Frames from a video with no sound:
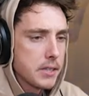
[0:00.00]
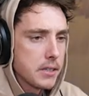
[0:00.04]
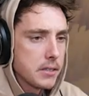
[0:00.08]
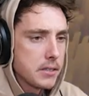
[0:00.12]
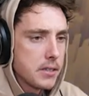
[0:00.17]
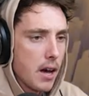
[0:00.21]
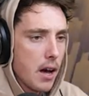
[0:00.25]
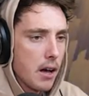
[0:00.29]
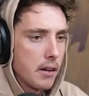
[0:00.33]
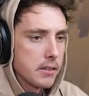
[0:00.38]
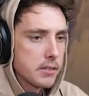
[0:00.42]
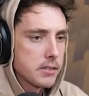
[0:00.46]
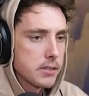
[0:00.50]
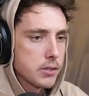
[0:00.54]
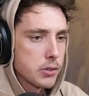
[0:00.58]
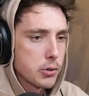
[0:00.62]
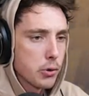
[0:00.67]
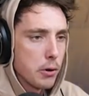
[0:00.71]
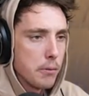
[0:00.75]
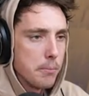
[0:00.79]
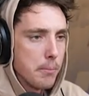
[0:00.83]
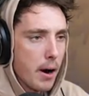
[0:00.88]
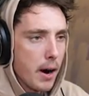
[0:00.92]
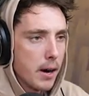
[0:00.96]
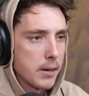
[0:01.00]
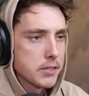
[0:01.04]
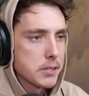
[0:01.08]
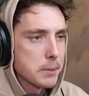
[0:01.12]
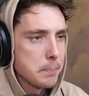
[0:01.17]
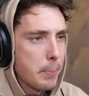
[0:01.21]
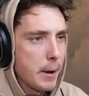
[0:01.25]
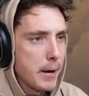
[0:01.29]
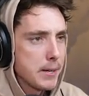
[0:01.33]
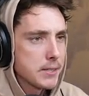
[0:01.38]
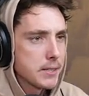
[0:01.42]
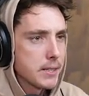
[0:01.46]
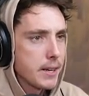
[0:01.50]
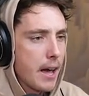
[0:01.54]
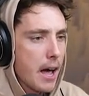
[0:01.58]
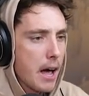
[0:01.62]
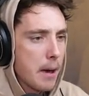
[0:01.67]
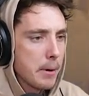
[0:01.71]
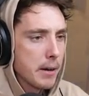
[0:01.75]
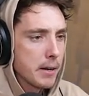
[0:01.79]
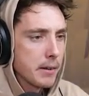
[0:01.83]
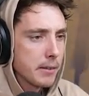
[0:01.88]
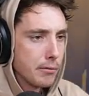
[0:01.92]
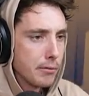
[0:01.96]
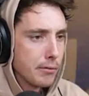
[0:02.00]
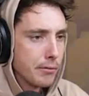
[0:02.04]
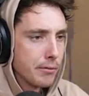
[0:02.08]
you can tell, it's a true masterpiece of gaming.